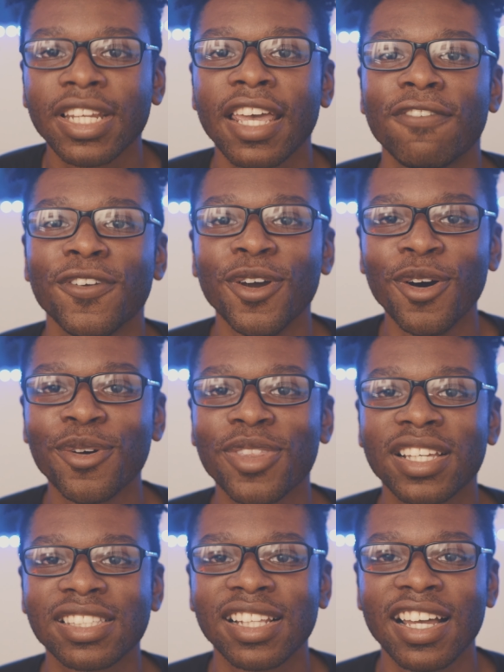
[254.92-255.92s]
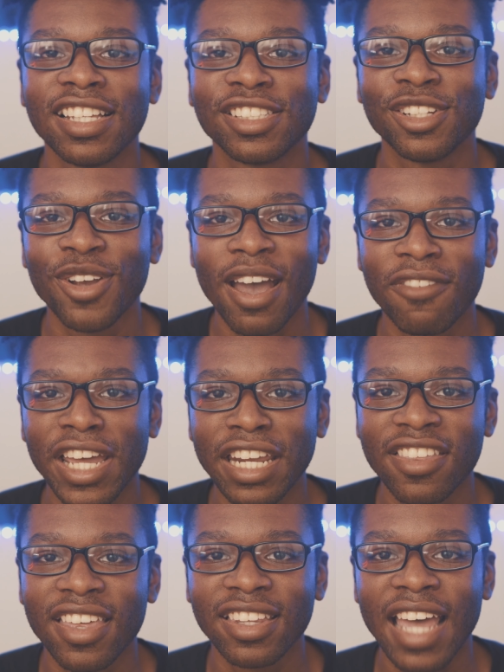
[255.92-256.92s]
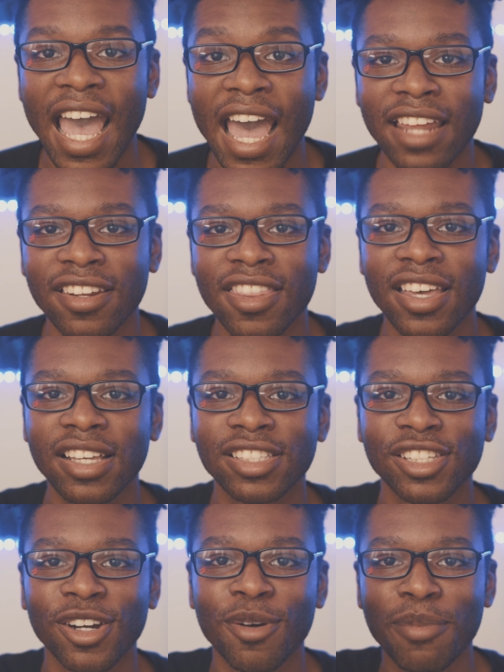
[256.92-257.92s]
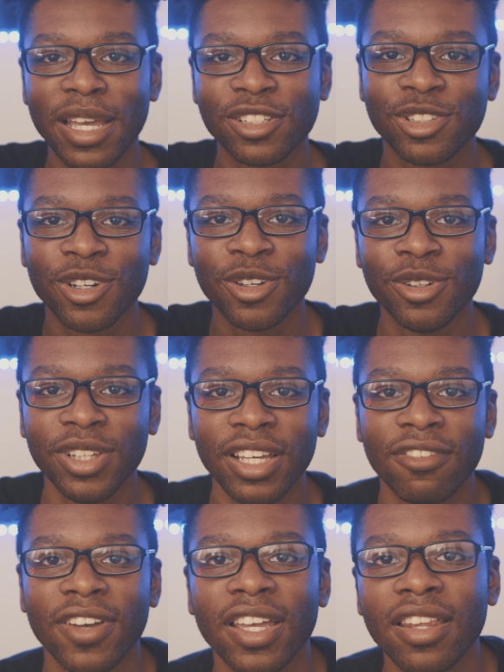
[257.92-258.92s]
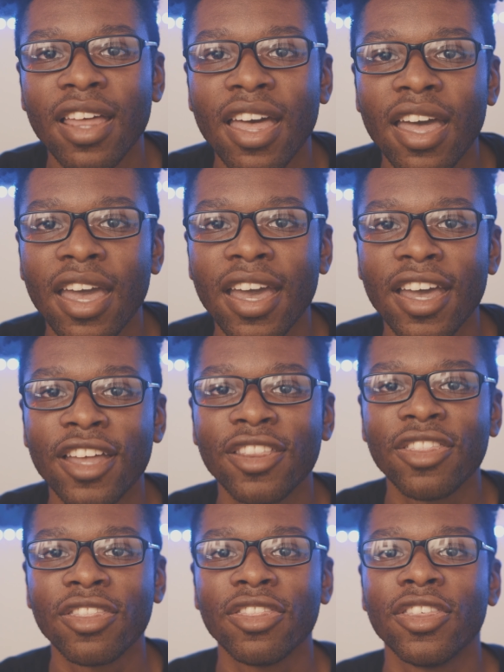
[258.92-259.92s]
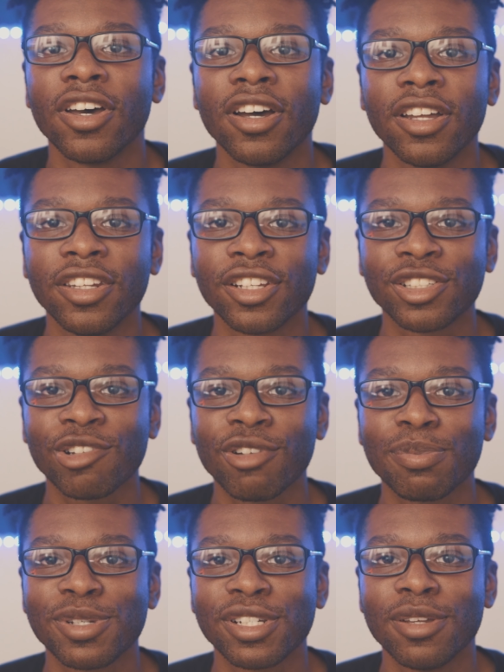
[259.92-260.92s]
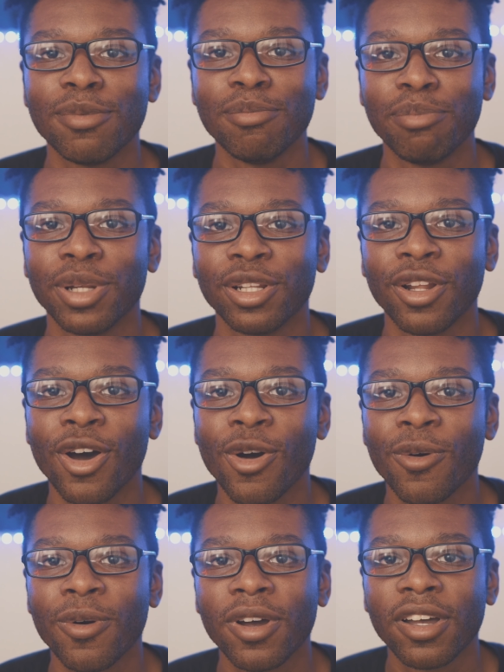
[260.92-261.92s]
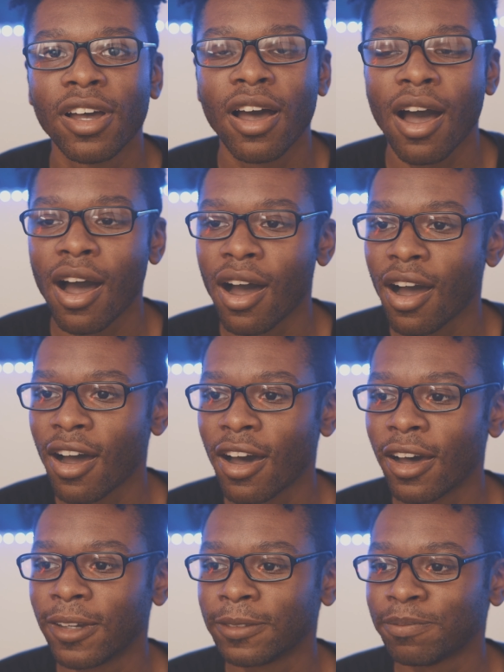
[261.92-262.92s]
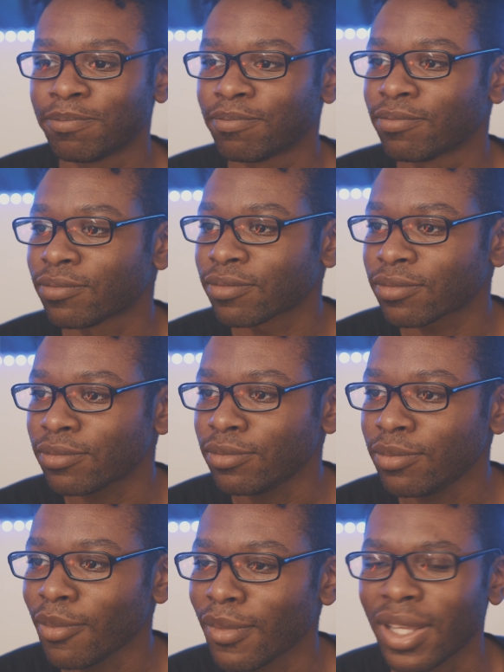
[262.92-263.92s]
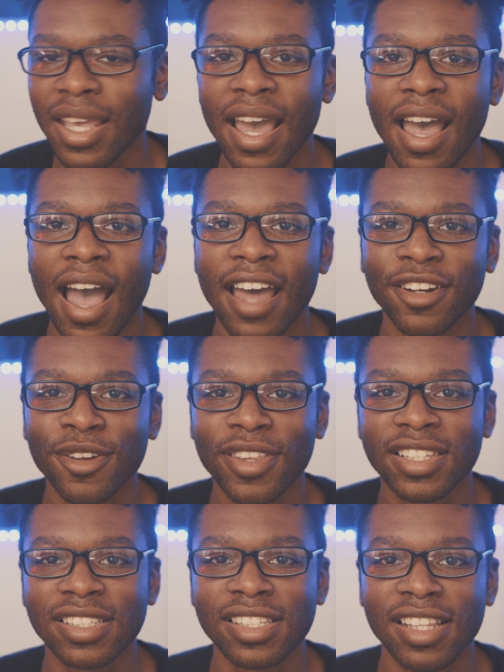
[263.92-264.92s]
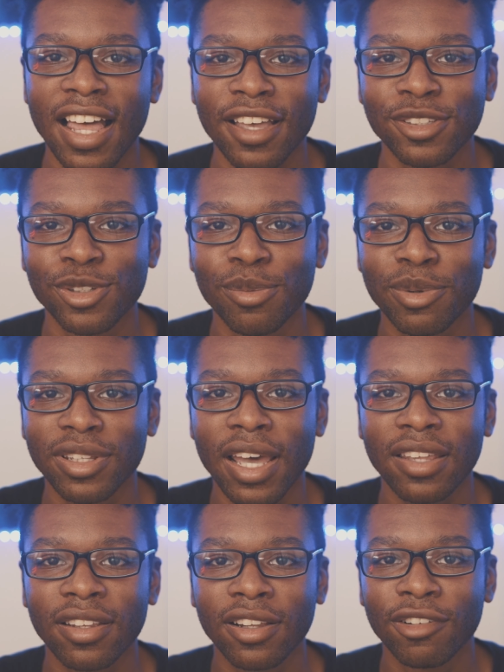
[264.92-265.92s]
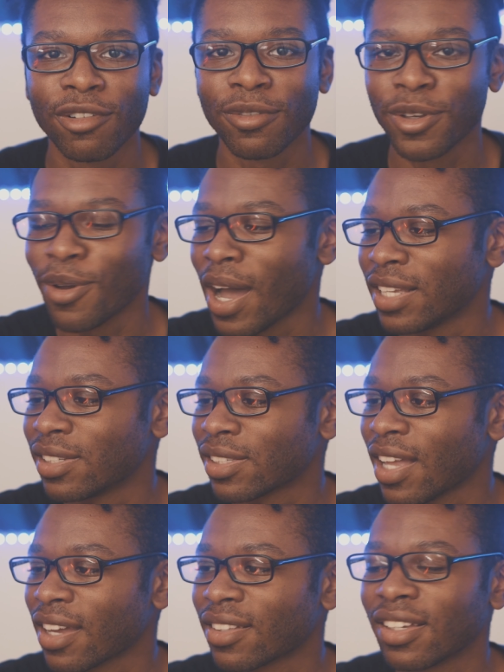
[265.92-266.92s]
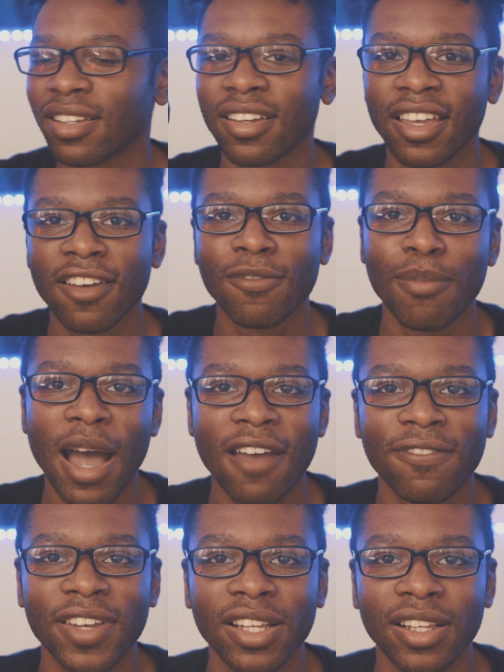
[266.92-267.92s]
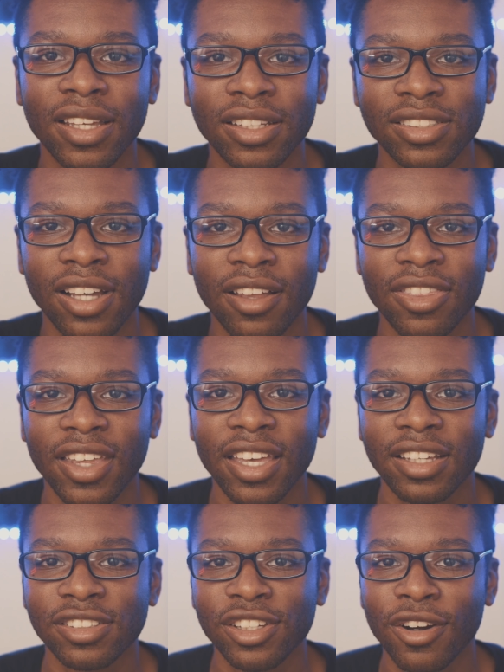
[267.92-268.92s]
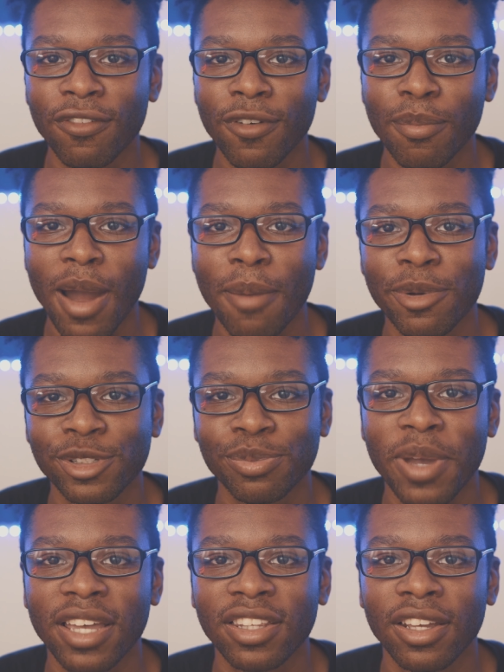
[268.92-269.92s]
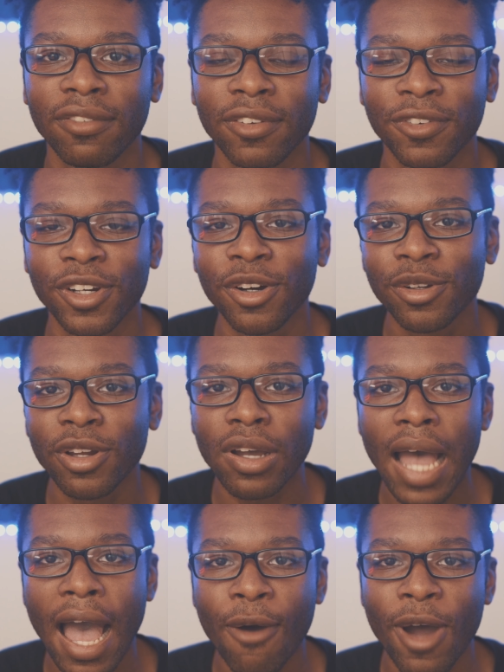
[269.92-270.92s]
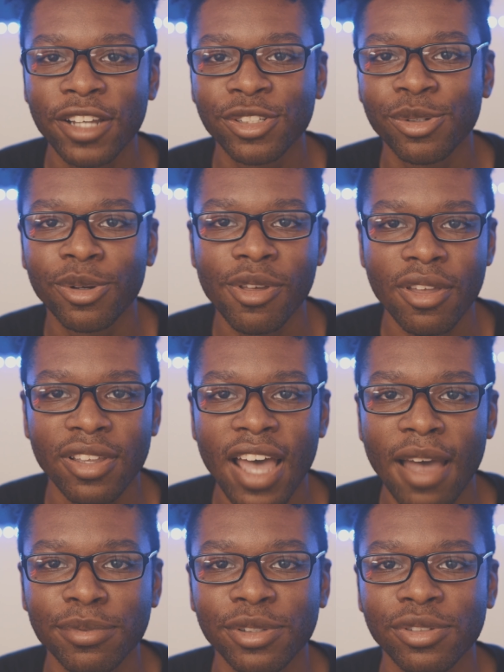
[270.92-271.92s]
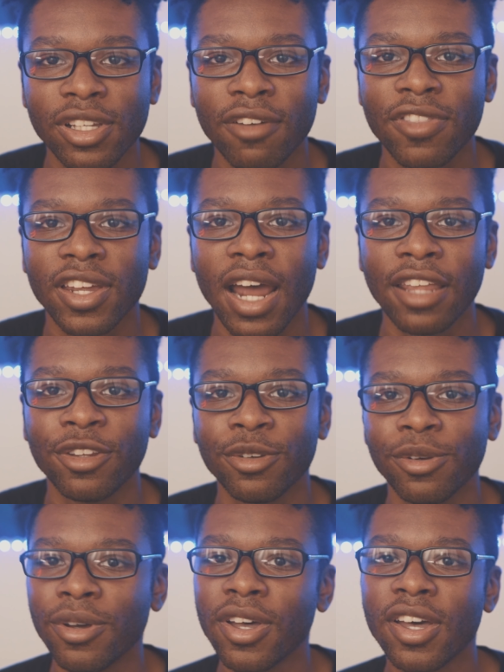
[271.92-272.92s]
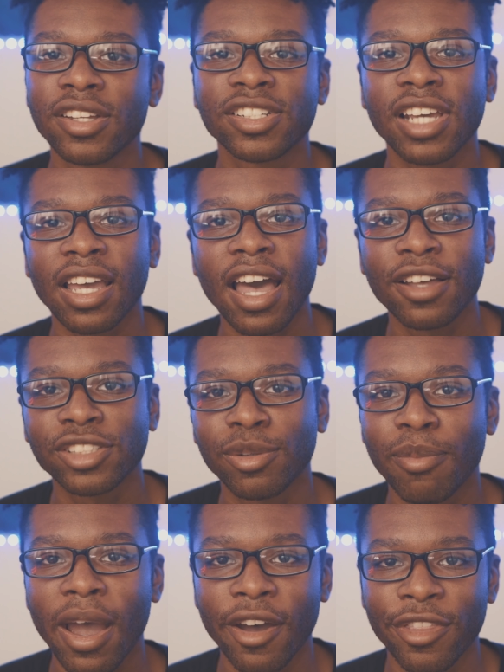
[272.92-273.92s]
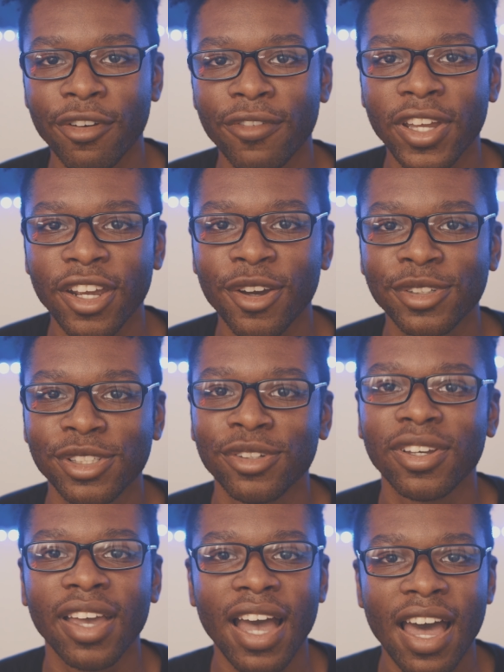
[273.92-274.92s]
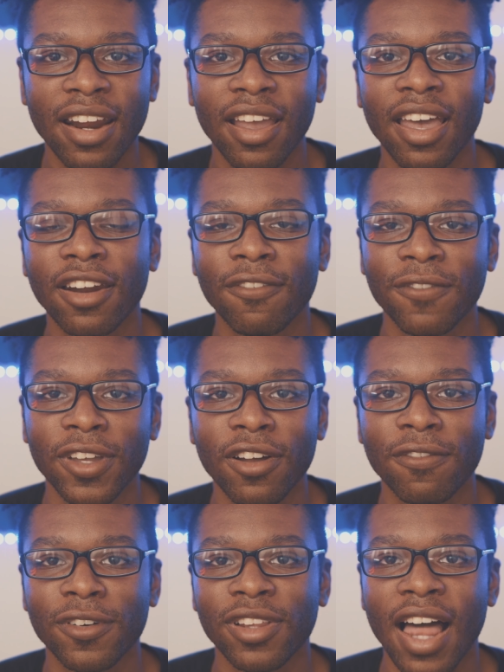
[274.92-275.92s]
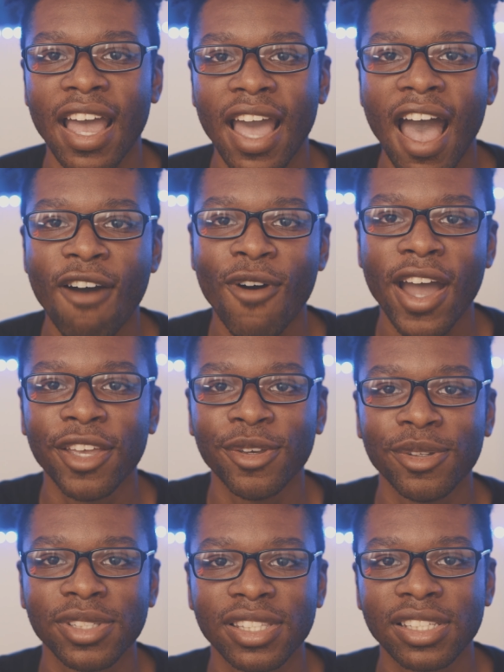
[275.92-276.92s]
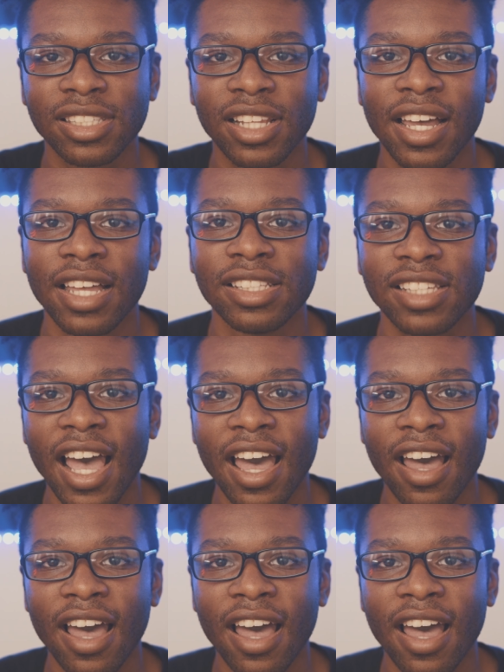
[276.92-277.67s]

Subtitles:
If you own this lens and you have anything to add to this, make sure you leave it in the description below. Uh, yeah, I know this isn't like a super technical review. I just like to give my feelings on things, from my perspective. If you don't know how I shoot or the types of stuff that I do, check out some of my other videos. You can kind of get a feel for like how I use this lens.